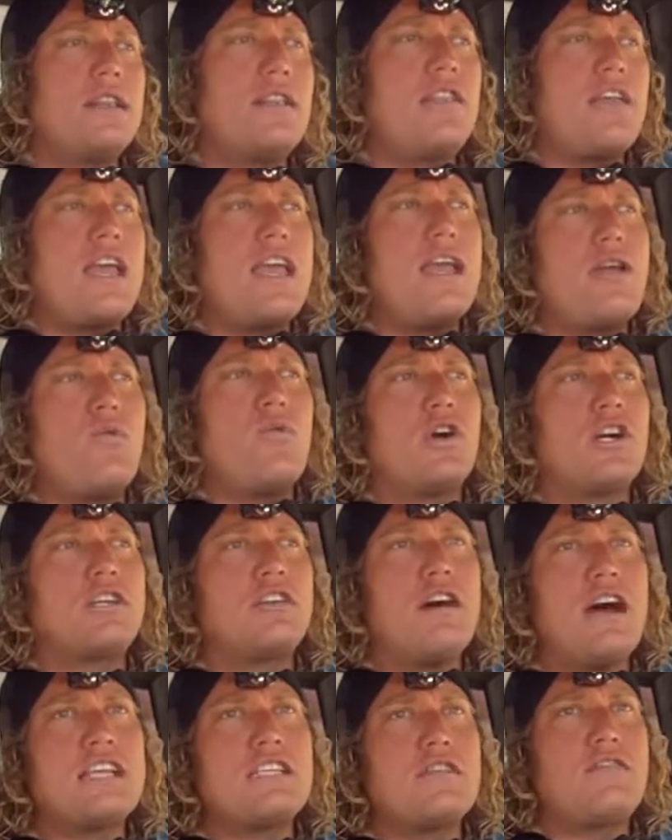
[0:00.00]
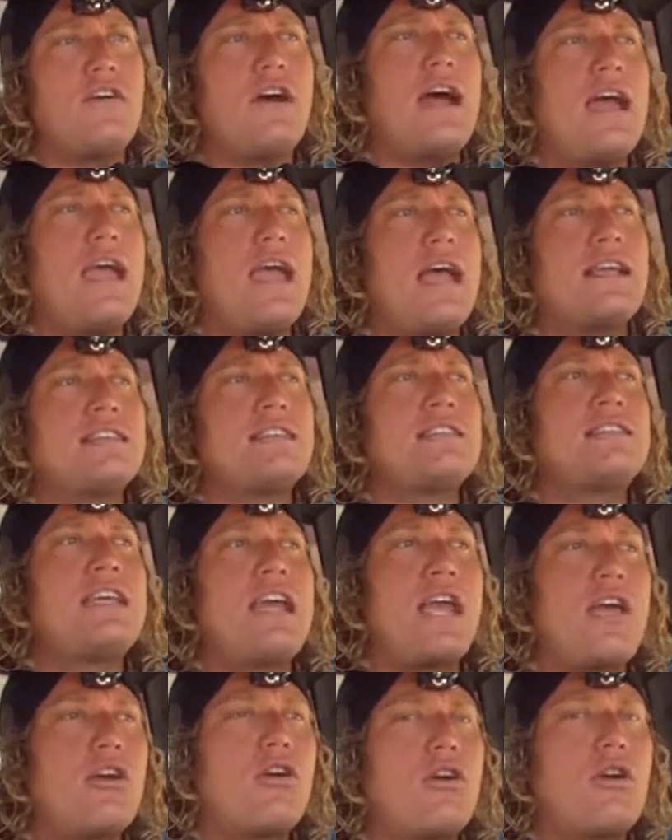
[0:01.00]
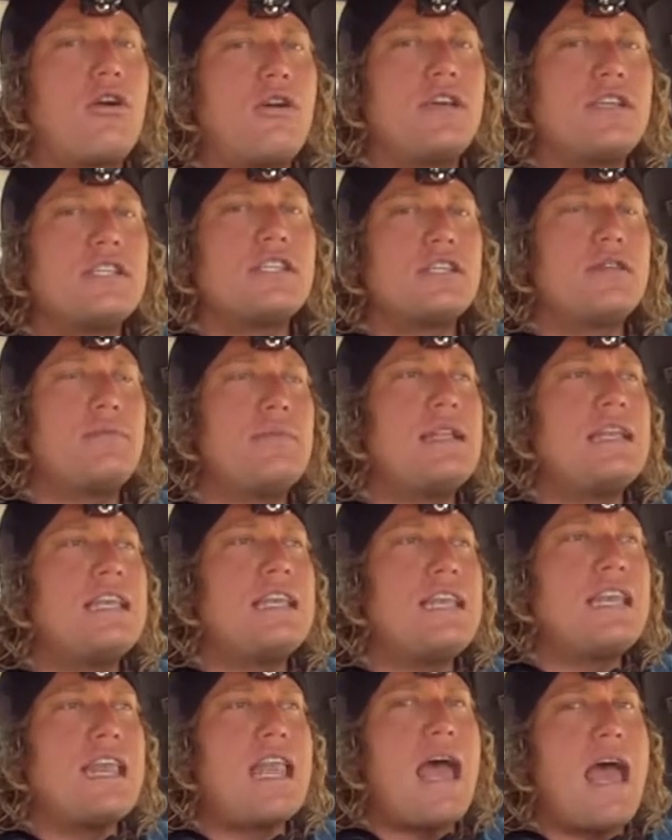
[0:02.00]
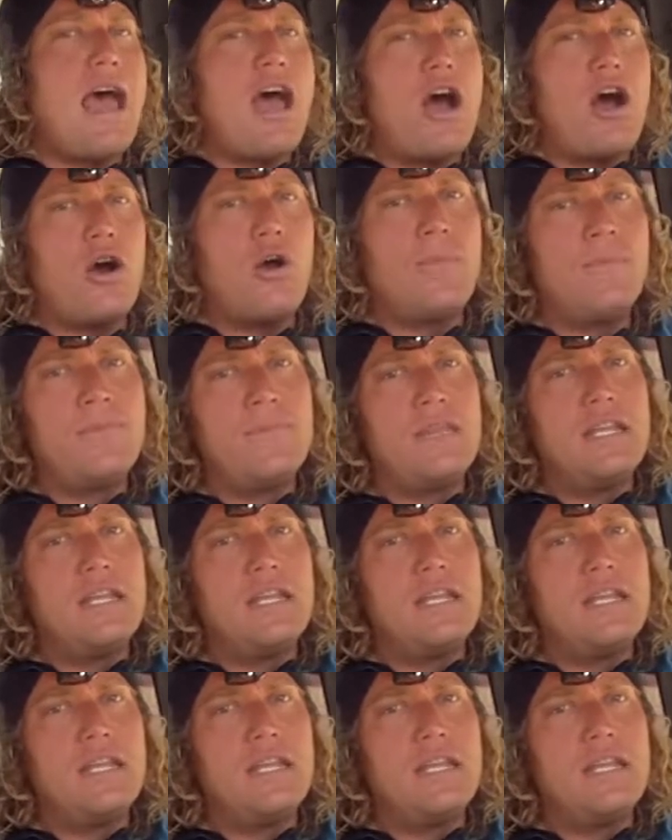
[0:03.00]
they will classify as terrorism now